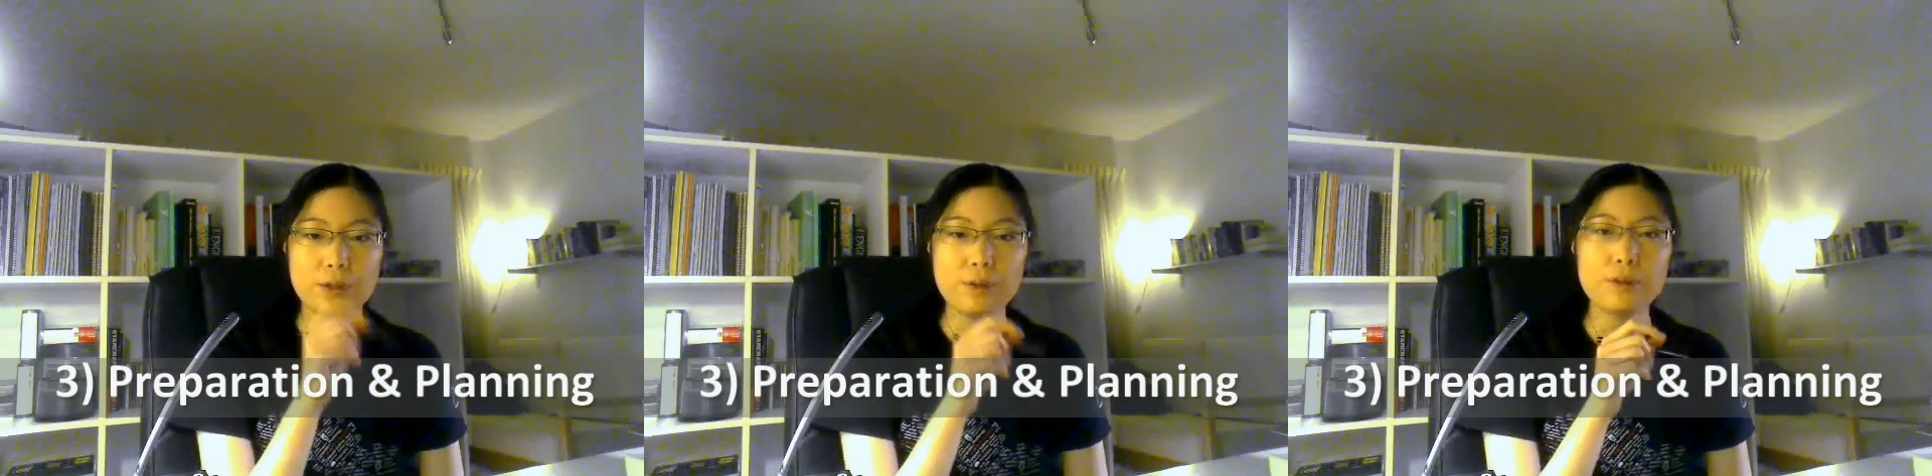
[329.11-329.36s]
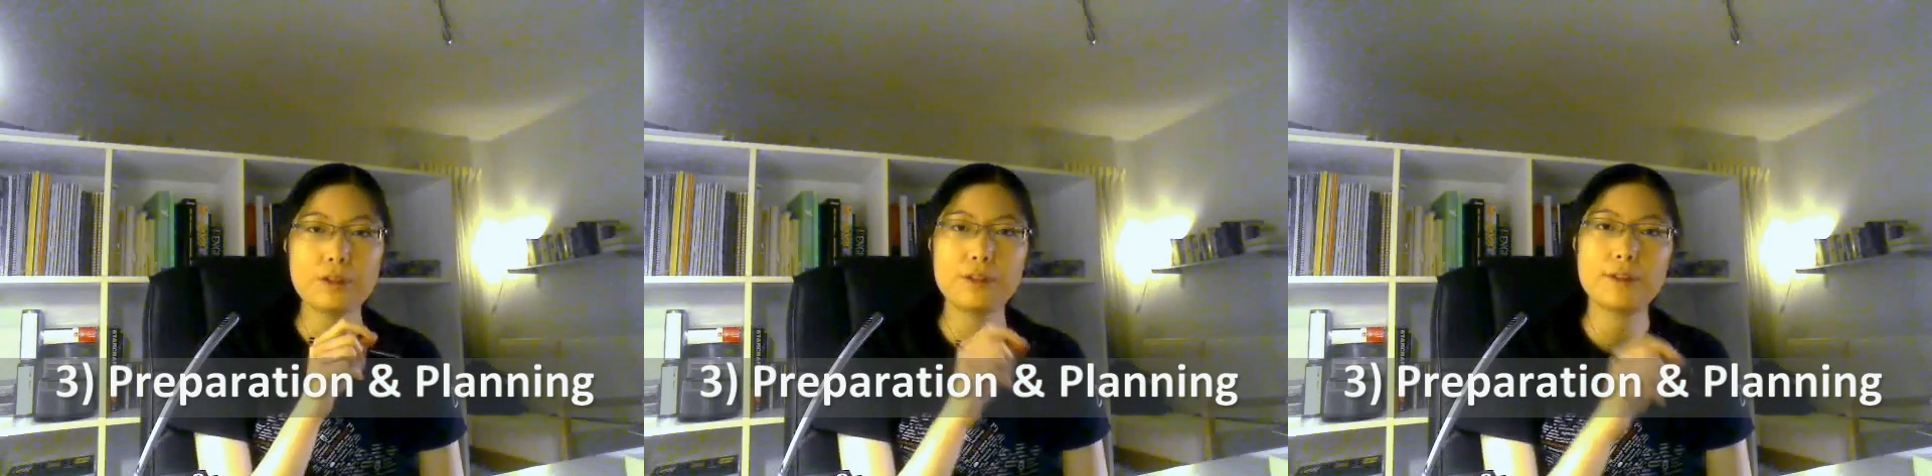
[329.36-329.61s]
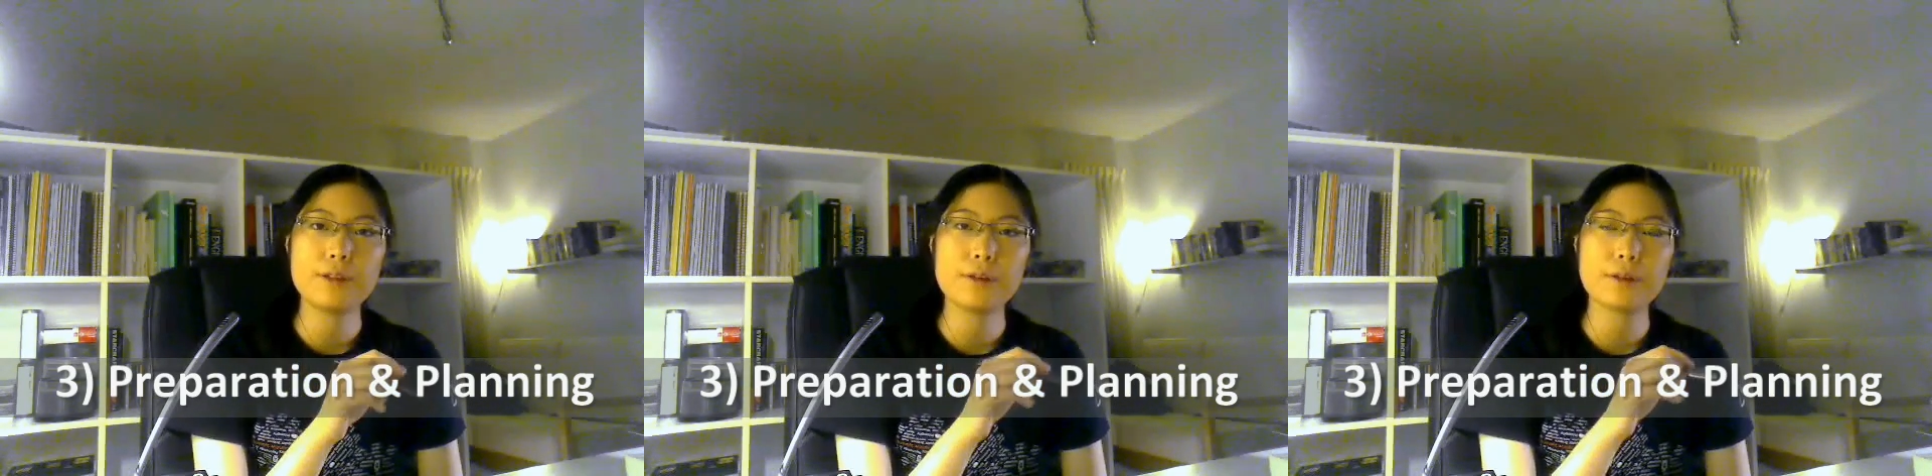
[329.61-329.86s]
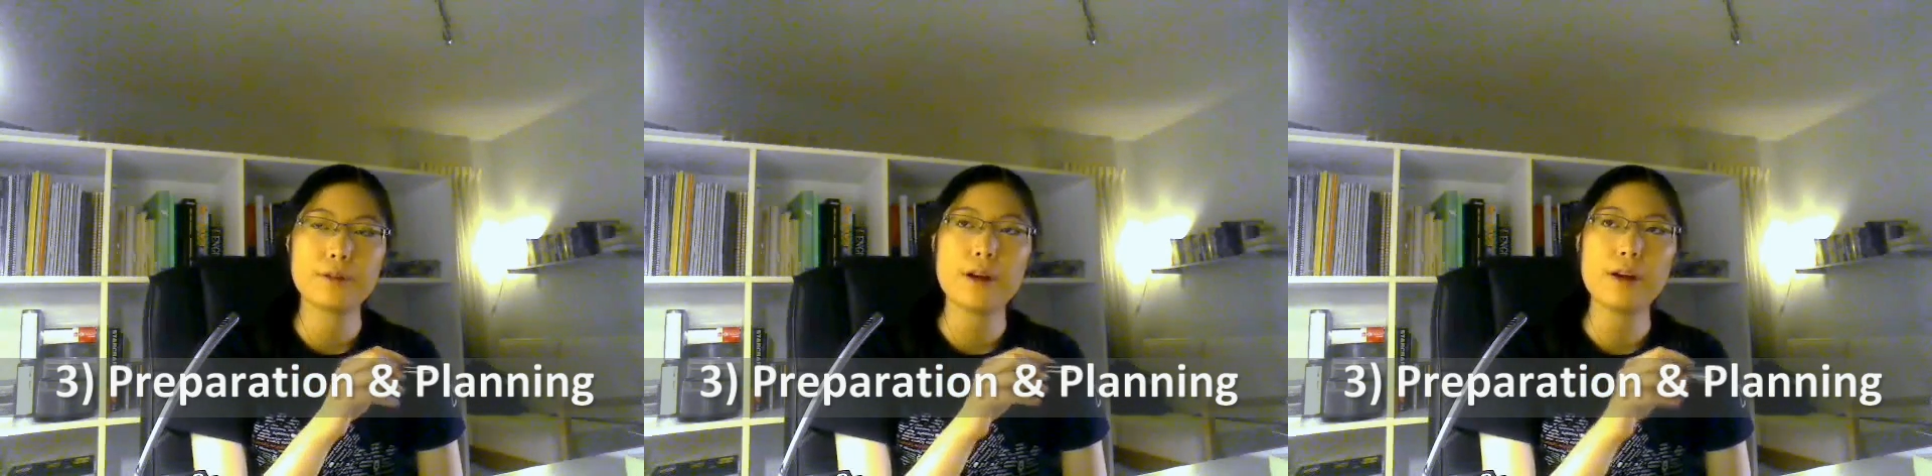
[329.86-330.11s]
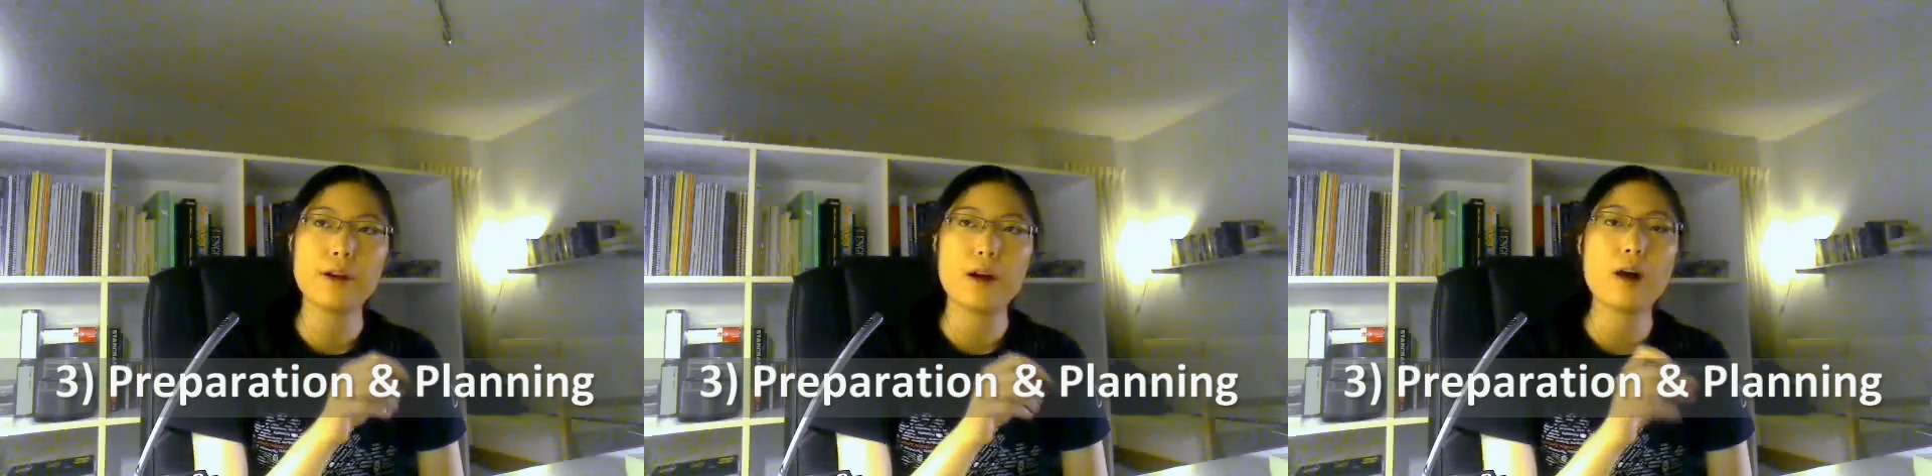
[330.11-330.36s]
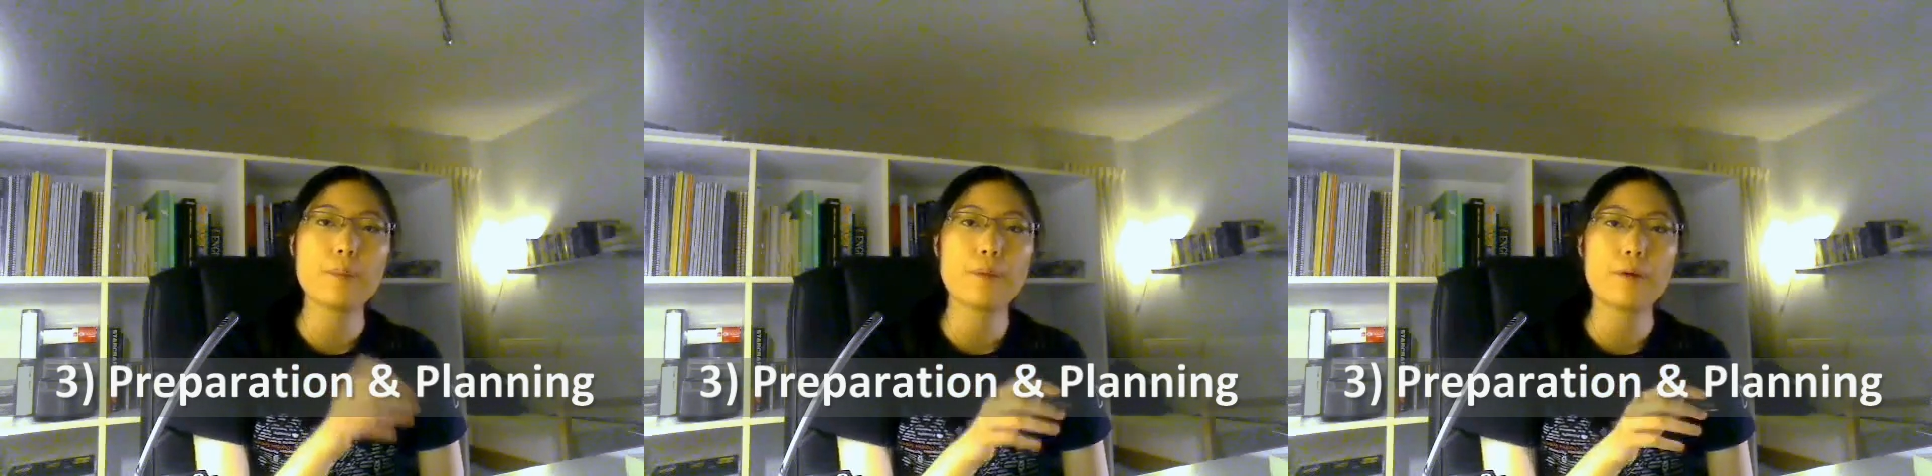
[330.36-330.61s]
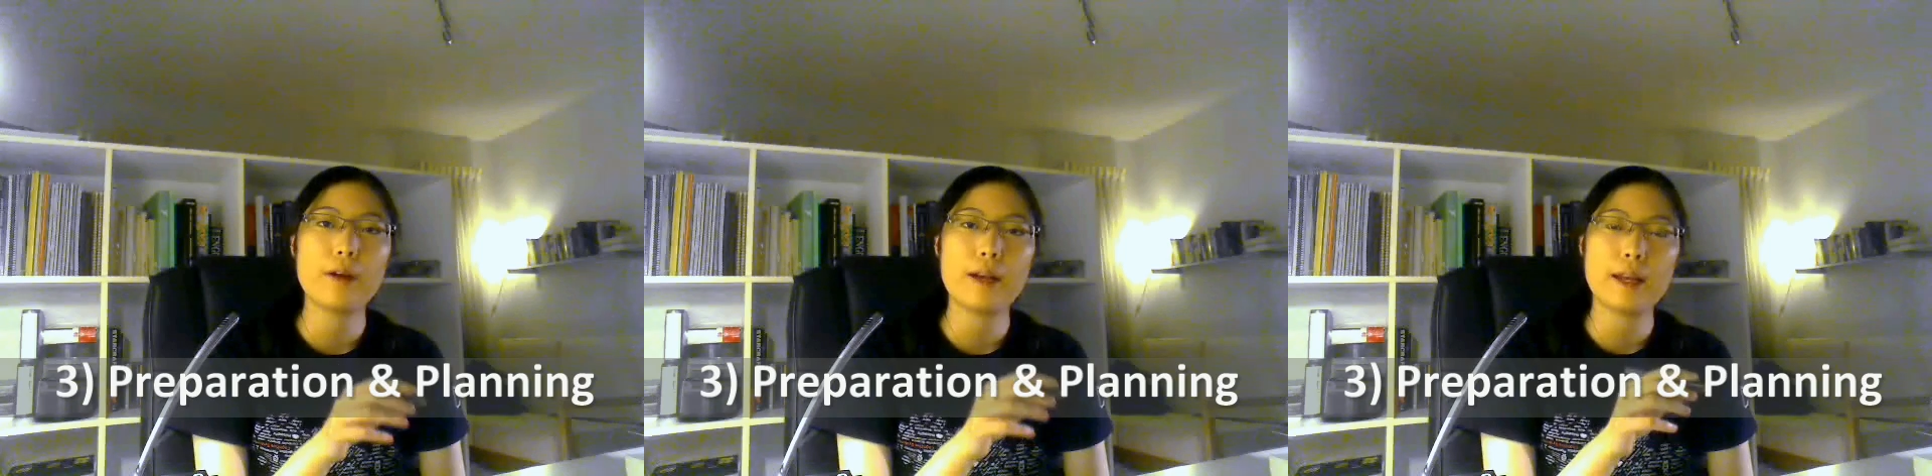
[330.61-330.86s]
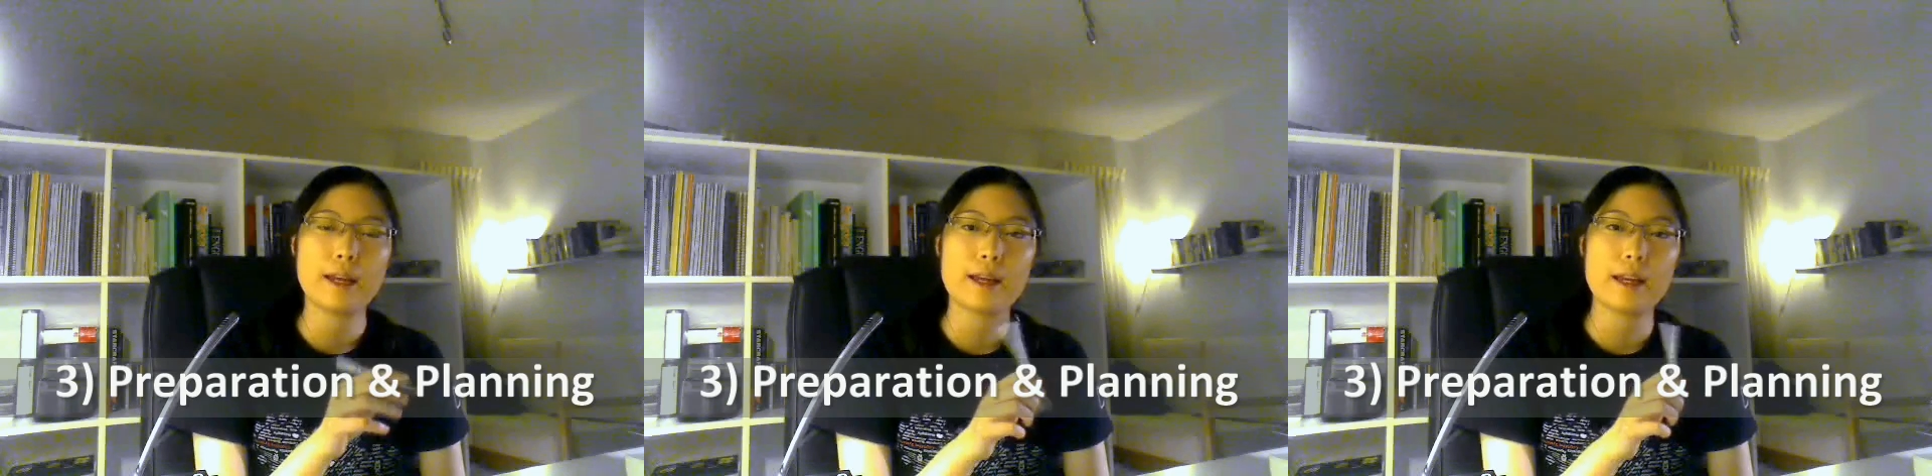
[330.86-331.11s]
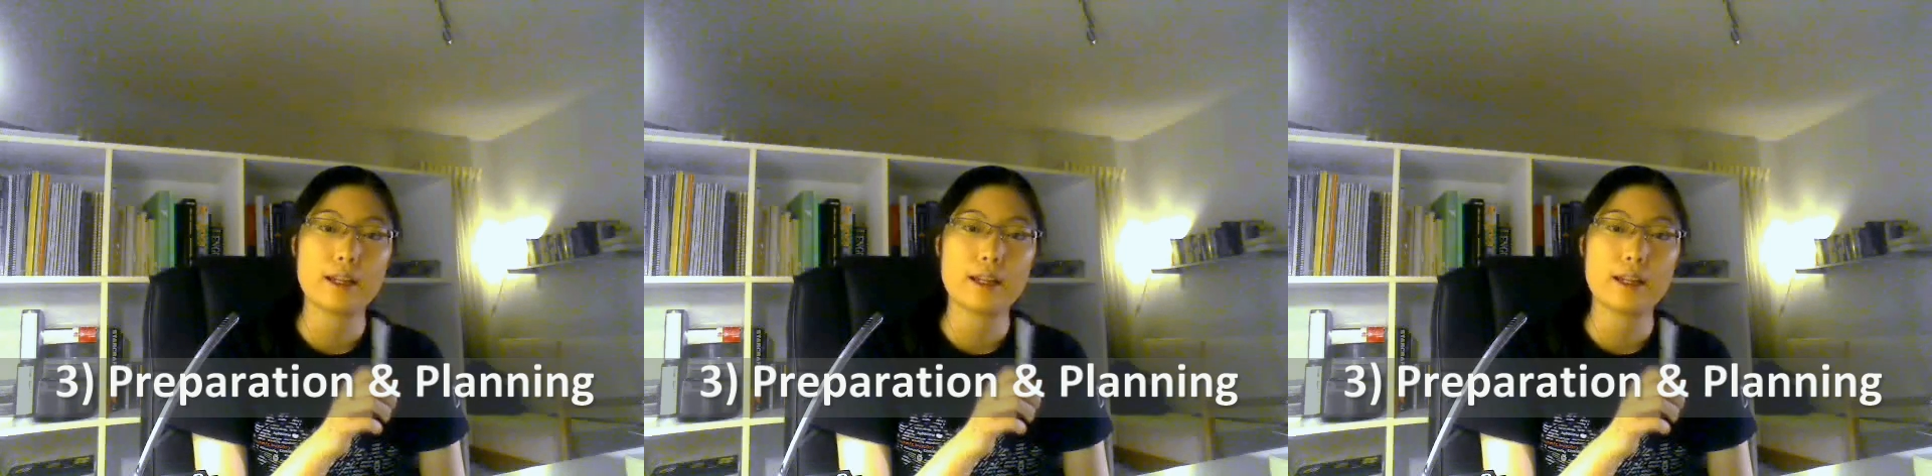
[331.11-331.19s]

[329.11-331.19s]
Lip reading: you're not operating,